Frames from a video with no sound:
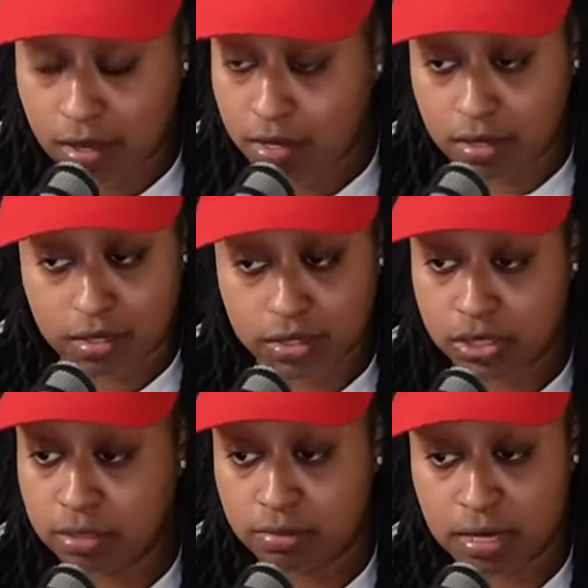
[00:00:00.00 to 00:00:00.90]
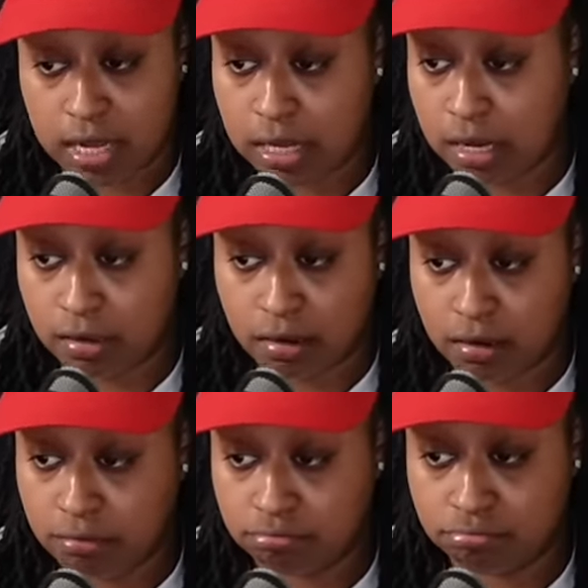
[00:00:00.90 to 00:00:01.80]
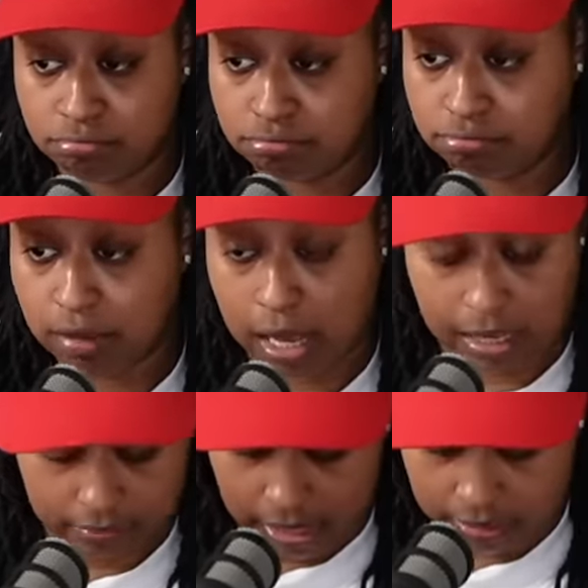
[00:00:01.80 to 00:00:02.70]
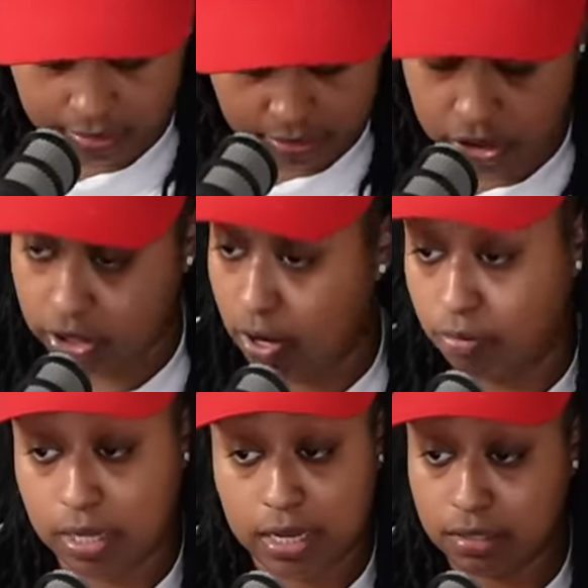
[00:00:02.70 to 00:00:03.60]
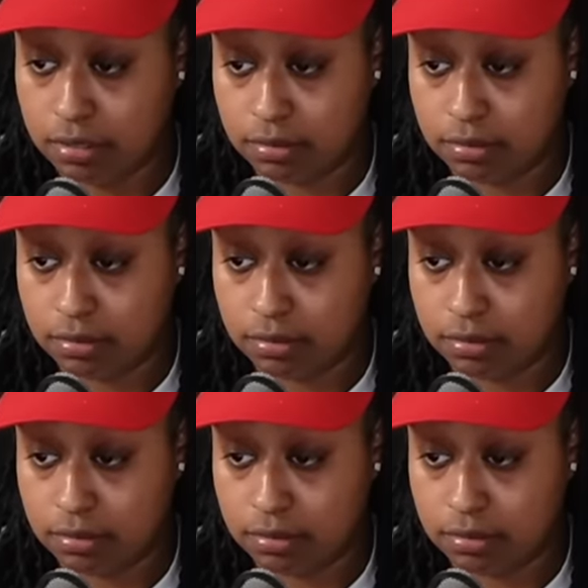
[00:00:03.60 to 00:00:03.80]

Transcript: girl, she do not like her. I, I just, she don't like her.